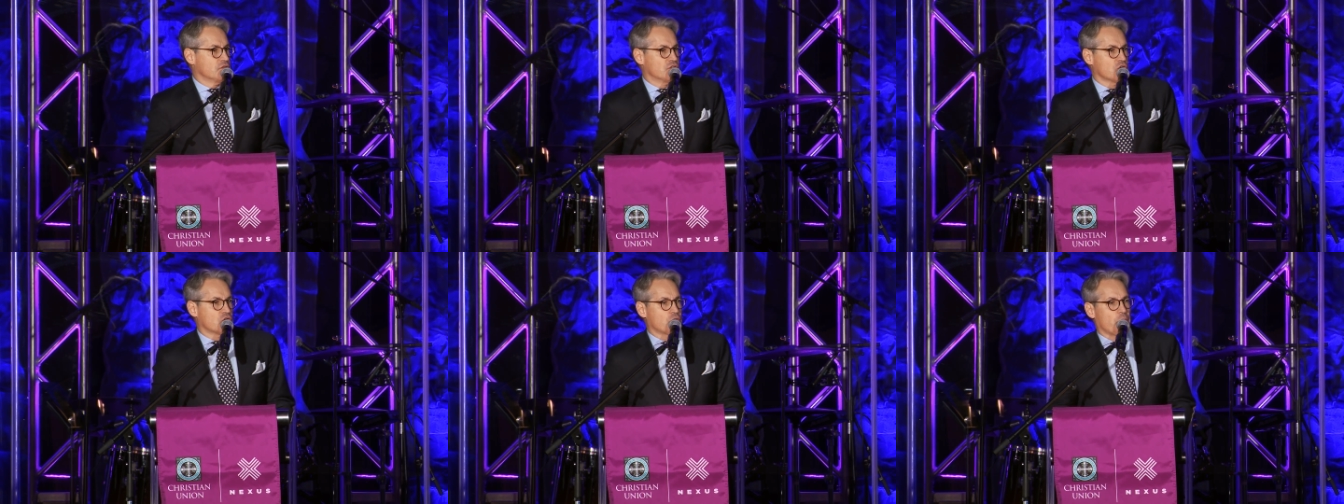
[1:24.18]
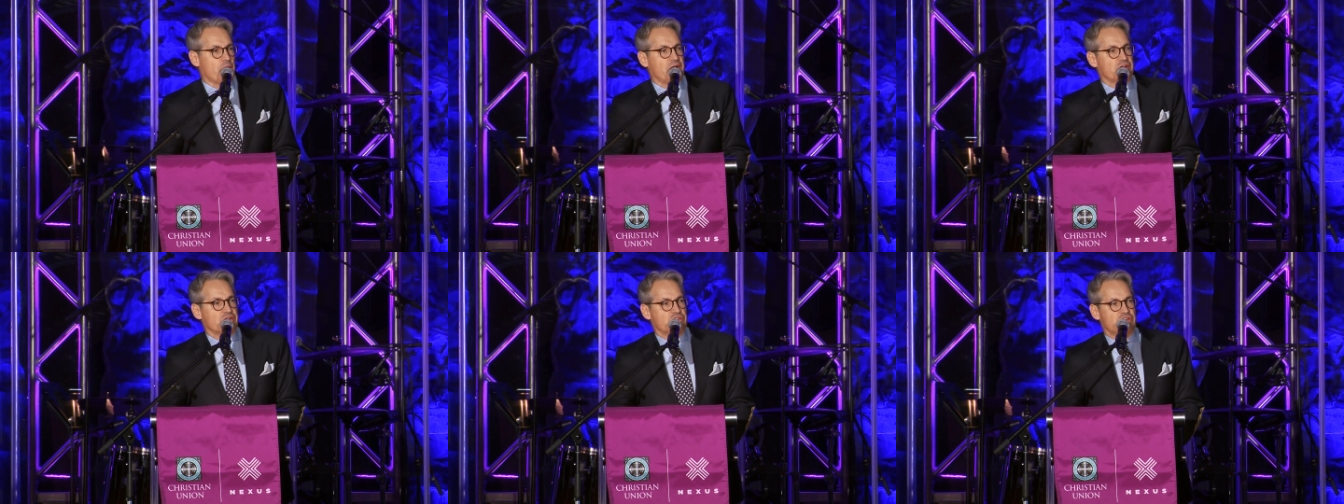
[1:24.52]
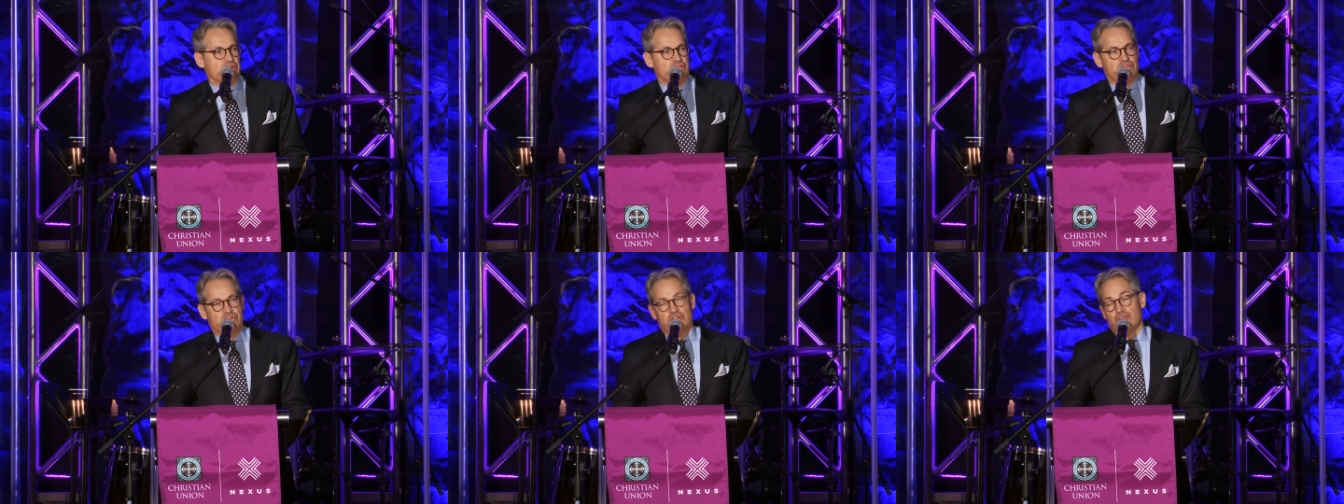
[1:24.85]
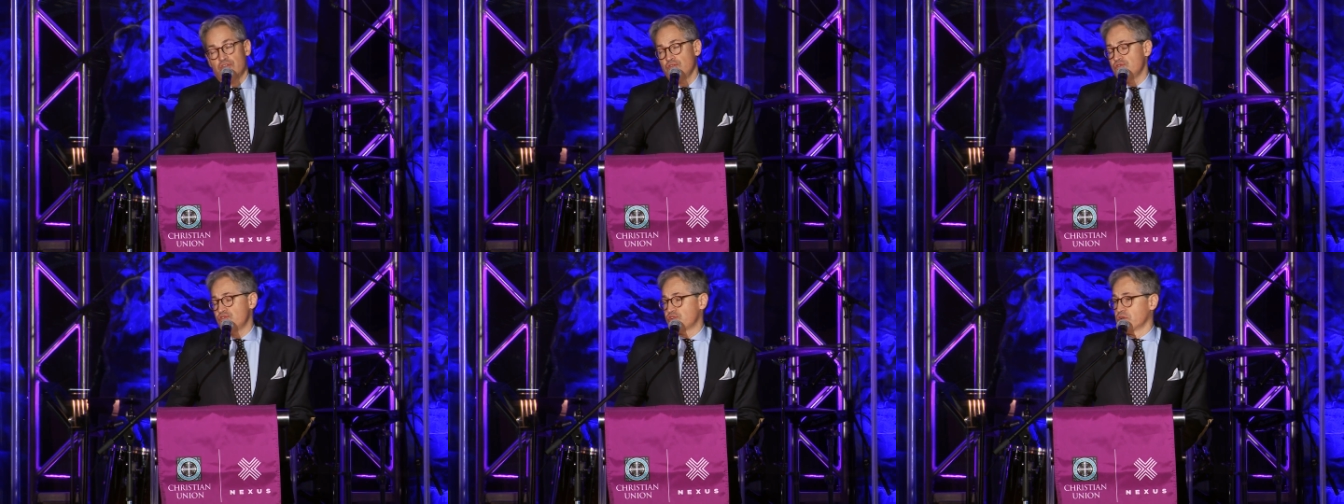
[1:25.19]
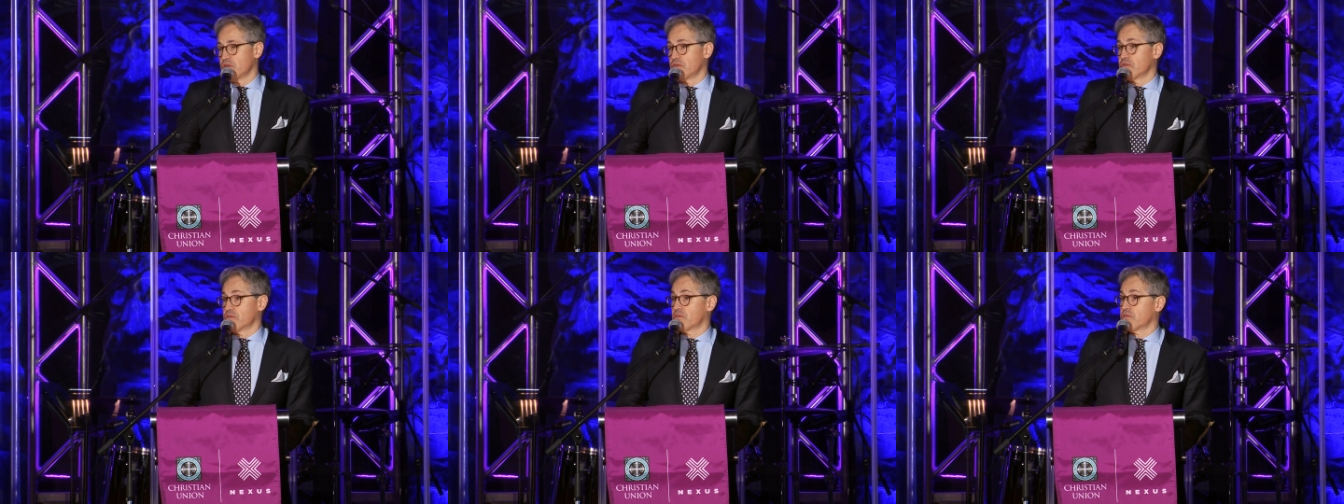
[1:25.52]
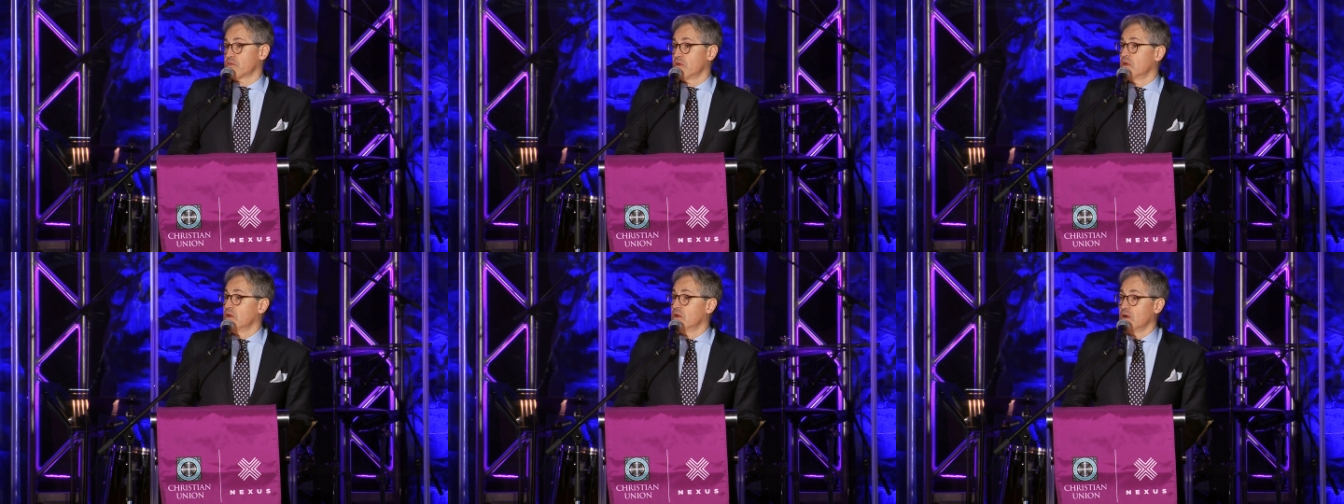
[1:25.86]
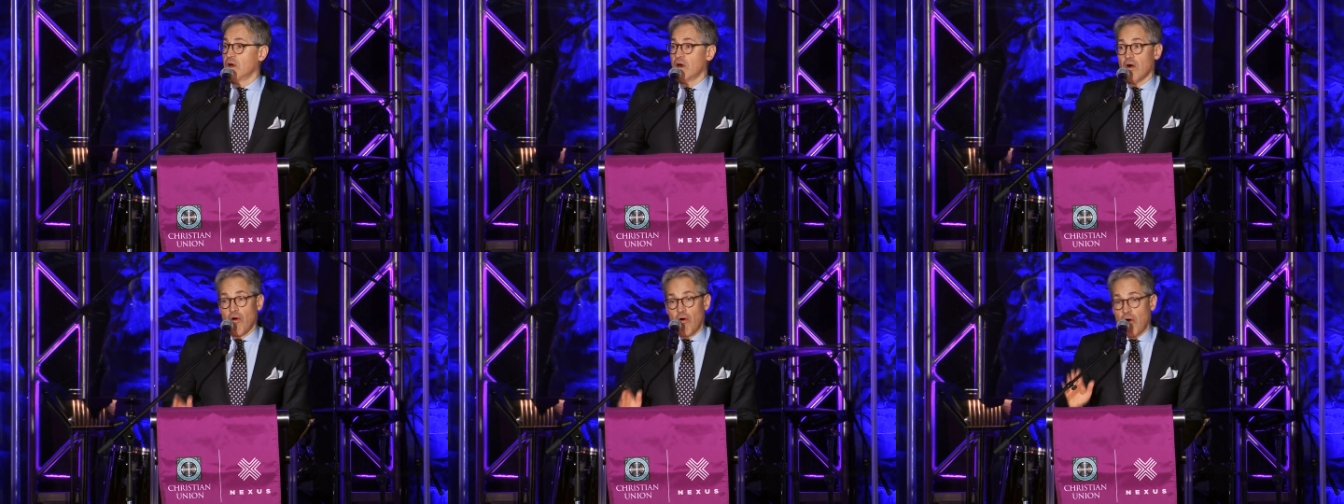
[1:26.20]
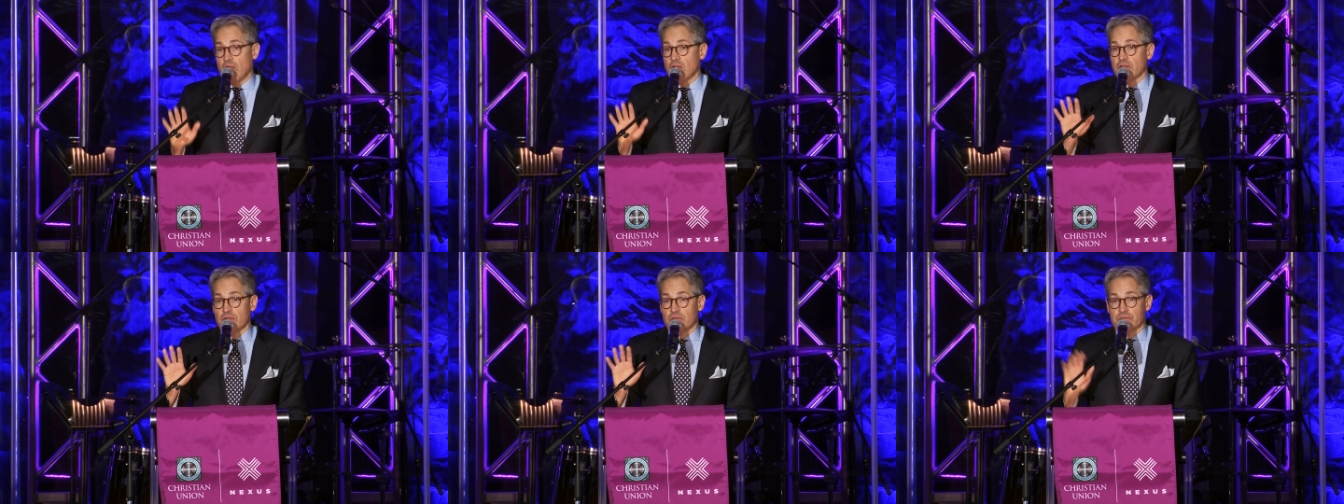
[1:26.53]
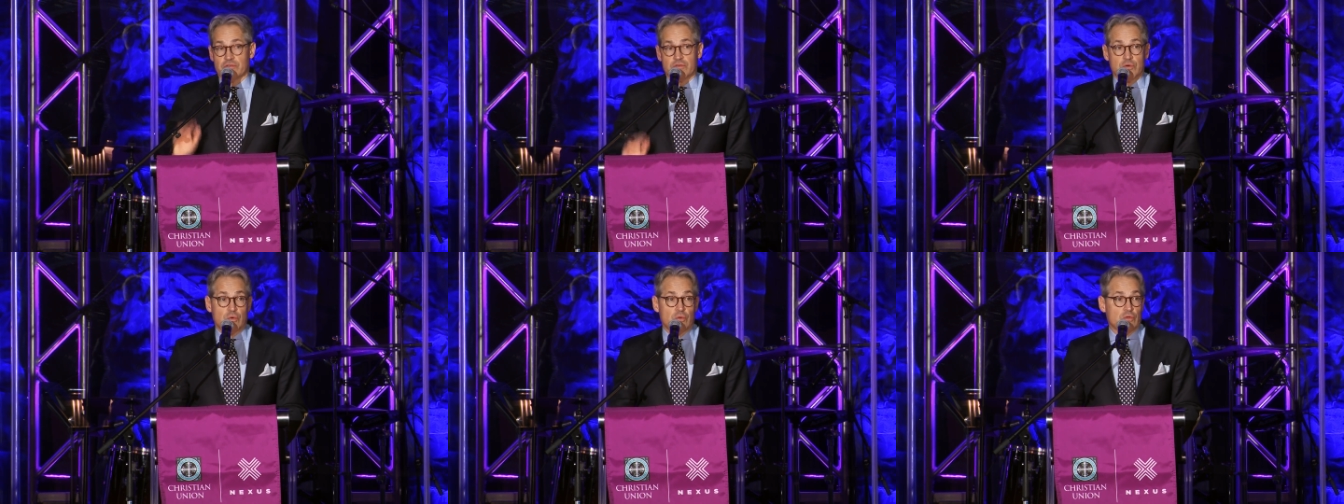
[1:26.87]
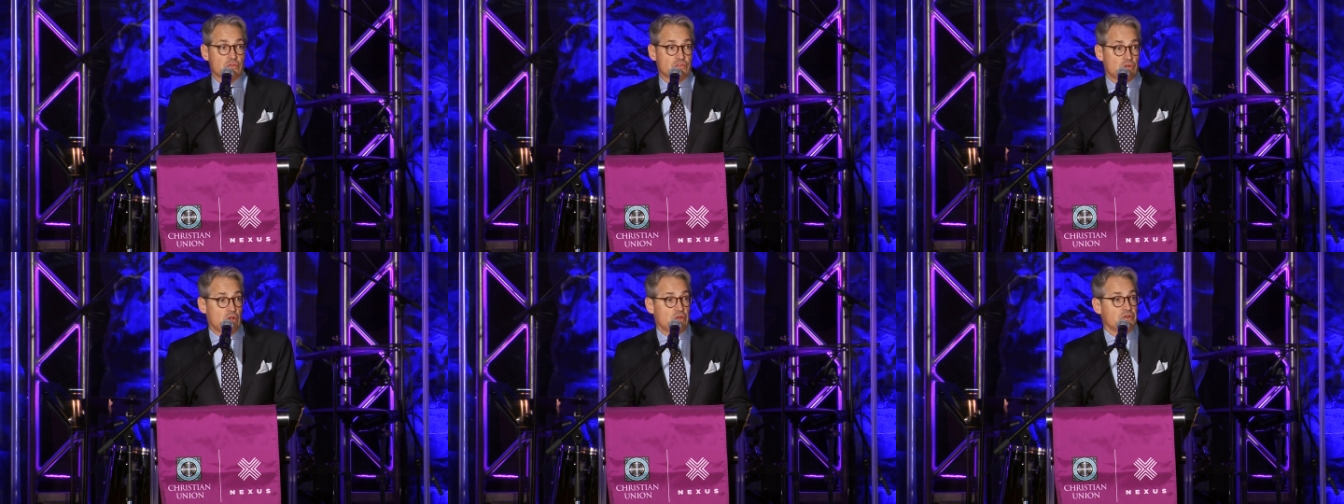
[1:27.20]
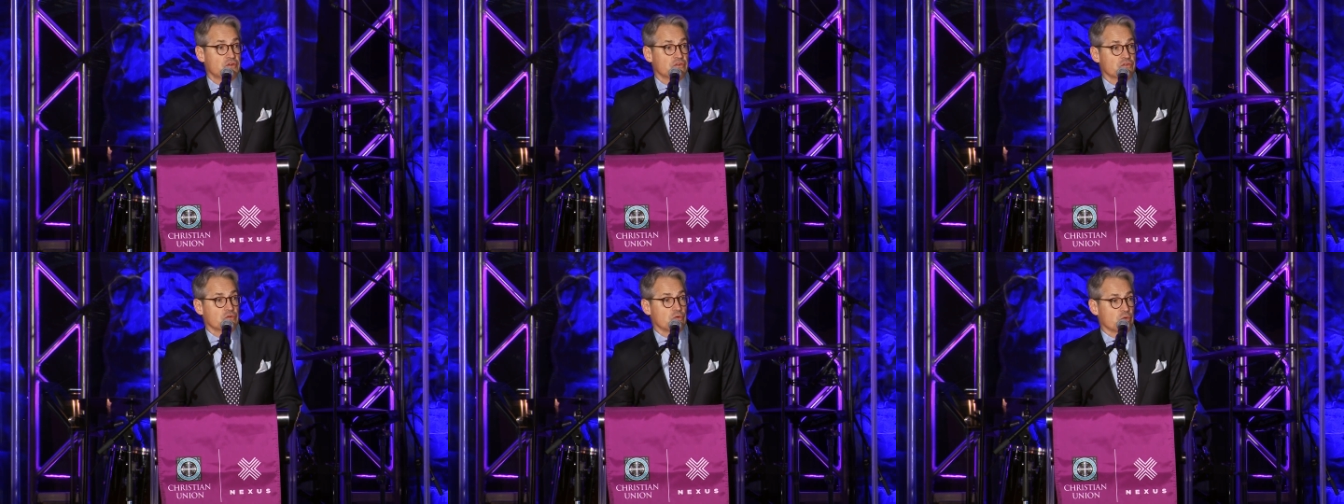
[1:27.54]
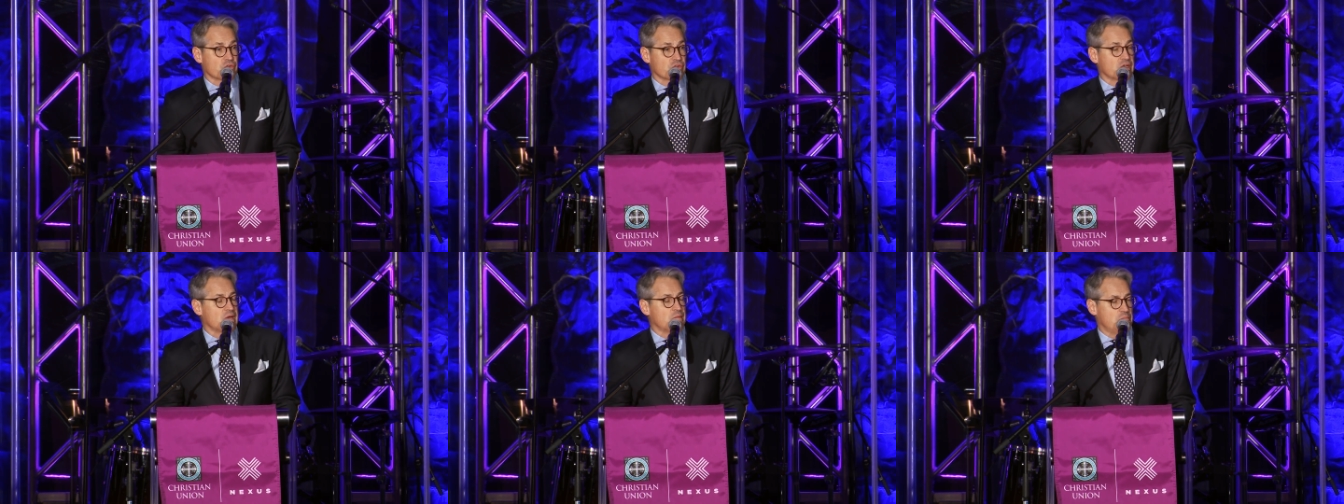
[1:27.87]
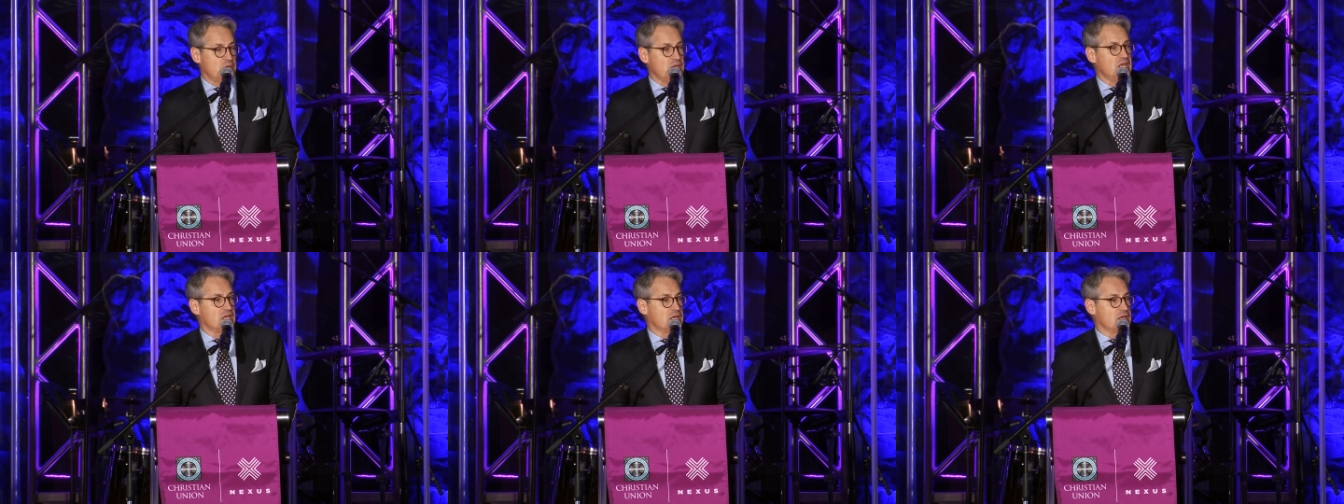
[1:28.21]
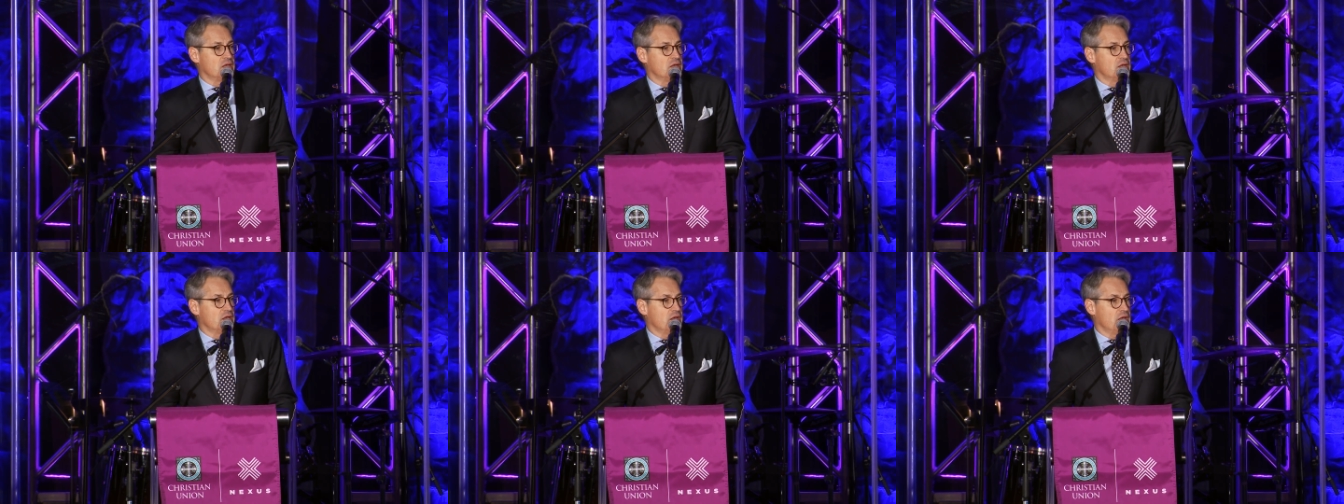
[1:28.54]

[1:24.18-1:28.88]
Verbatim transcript: the greatest institutions, all those schools, all your schools can be.